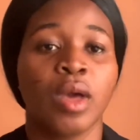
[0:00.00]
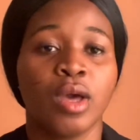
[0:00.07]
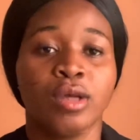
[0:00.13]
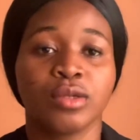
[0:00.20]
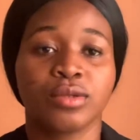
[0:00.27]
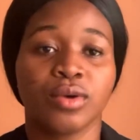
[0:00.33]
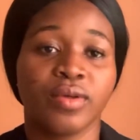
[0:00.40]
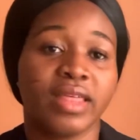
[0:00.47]

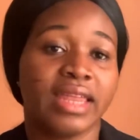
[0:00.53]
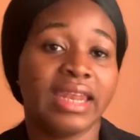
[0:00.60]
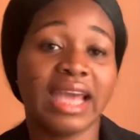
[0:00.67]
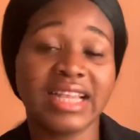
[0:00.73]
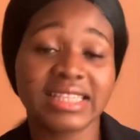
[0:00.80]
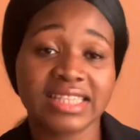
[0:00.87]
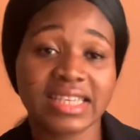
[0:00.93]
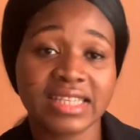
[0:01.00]
So the
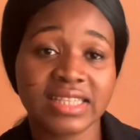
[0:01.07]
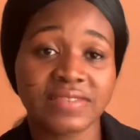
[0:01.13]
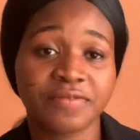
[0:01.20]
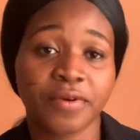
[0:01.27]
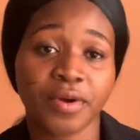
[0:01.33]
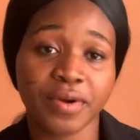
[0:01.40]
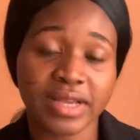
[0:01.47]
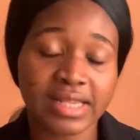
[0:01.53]
nurses,
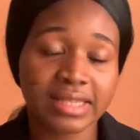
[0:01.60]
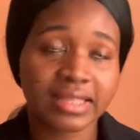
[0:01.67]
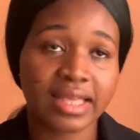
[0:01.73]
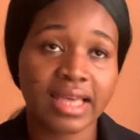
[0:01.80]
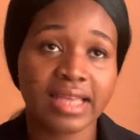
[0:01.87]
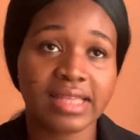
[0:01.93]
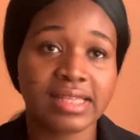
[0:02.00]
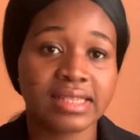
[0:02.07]
for
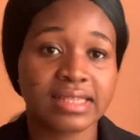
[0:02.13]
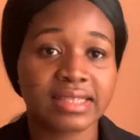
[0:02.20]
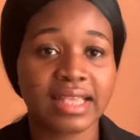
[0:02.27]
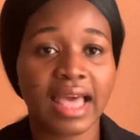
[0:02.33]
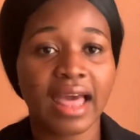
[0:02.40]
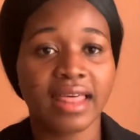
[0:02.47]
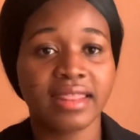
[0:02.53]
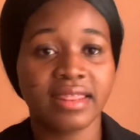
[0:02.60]
instance,
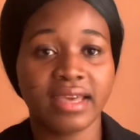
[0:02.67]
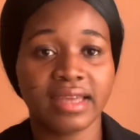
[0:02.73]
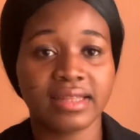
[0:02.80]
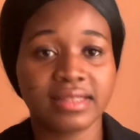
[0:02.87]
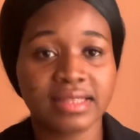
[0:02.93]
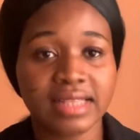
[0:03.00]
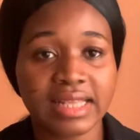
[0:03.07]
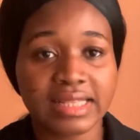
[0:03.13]
they
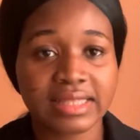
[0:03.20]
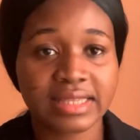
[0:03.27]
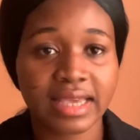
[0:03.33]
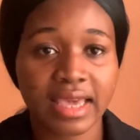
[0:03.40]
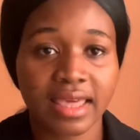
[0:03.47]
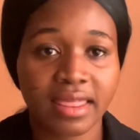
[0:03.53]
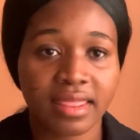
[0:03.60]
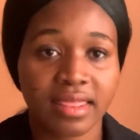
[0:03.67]

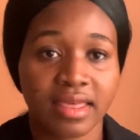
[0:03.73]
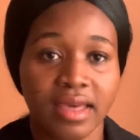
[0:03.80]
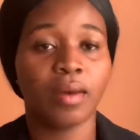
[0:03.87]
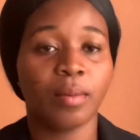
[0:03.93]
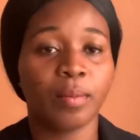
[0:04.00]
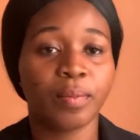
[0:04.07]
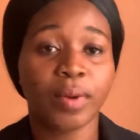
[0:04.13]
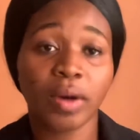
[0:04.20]
take the
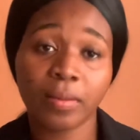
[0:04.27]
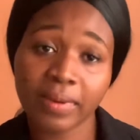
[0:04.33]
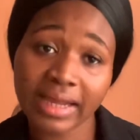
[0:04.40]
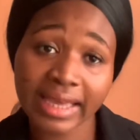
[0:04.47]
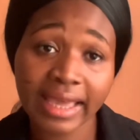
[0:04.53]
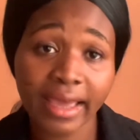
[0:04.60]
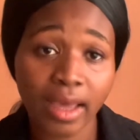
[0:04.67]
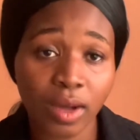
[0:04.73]

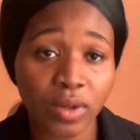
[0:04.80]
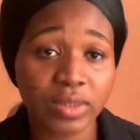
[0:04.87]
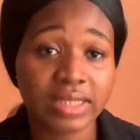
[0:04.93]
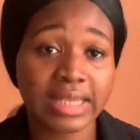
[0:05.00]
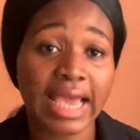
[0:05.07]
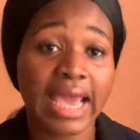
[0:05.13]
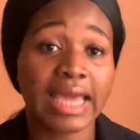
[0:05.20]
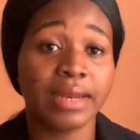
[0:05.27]
public health
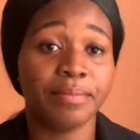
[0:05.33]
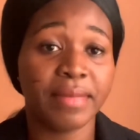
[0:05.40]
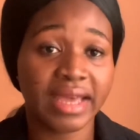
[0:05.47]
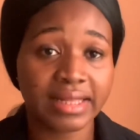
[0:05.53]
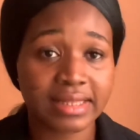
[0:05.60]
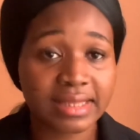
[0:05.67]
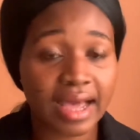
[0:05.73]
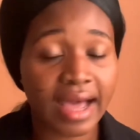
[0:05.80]
and
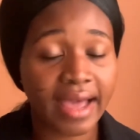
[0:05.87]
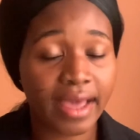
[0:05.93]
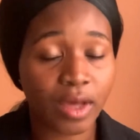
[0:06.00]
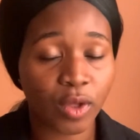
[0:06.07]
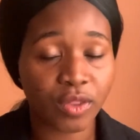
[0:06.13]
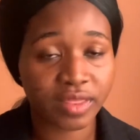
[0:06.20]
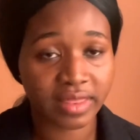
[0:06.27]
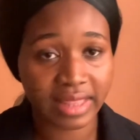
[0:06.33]
mental
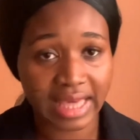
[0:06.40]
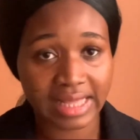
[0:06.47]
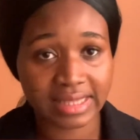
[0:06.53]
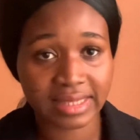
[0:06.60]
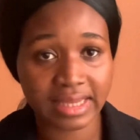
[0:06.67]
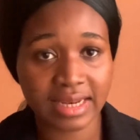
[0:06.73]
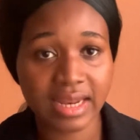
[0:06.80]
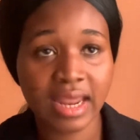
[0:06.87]
health
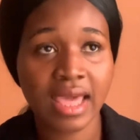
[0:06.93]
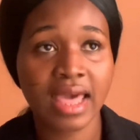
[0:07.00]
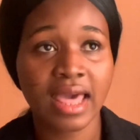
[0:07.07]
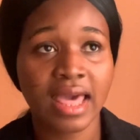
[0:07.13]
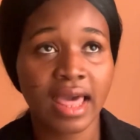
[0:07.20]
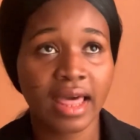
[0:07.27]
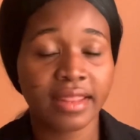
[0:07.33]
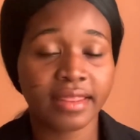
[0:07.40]
nursing.
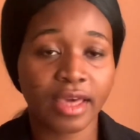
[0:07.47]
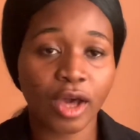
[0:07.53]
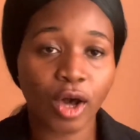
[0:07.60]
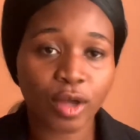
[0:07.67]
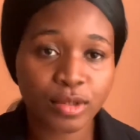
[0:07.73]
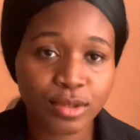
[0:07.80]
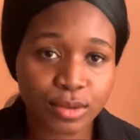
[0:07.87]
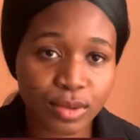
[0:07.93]
They
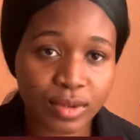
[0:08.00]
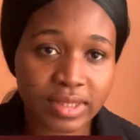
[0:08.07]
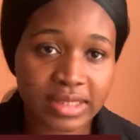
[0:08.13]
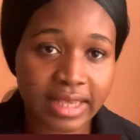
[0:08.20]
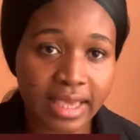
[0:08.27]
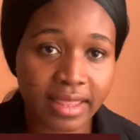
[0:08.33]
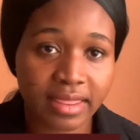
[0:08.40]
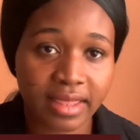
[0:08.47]
also
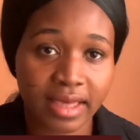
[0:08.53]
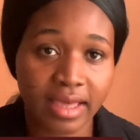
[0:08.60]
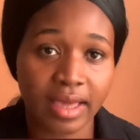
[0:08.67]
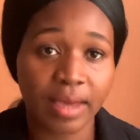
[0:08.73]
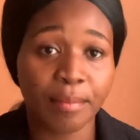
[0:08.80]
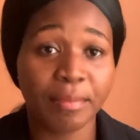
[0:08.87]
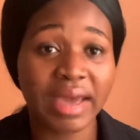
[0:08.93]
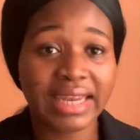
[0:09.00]
take
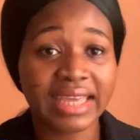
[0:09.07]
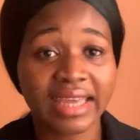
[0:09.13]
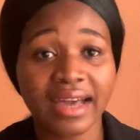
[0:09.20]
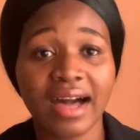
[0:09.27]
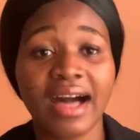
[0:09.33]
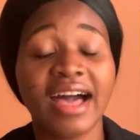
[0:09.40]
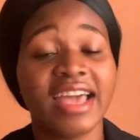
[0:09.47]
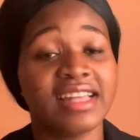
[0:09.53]
the
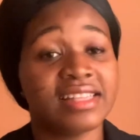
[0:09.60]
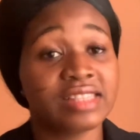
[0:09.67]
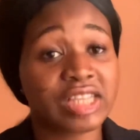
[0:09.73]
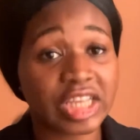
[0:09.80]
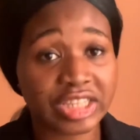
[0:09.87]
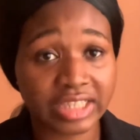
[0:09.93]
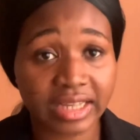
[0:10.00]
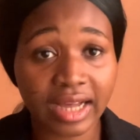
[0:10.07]
medical and
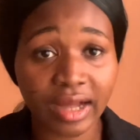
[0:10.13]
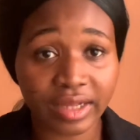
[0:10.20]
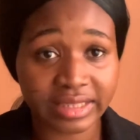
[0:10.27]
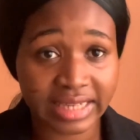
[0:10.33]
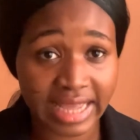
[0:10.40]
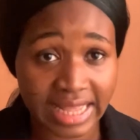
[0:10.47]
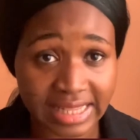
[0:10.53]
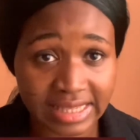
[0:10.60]
surgical
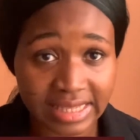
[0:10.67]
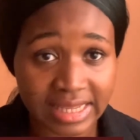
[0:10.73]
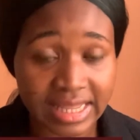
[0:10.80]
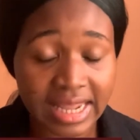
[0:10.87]
nursing.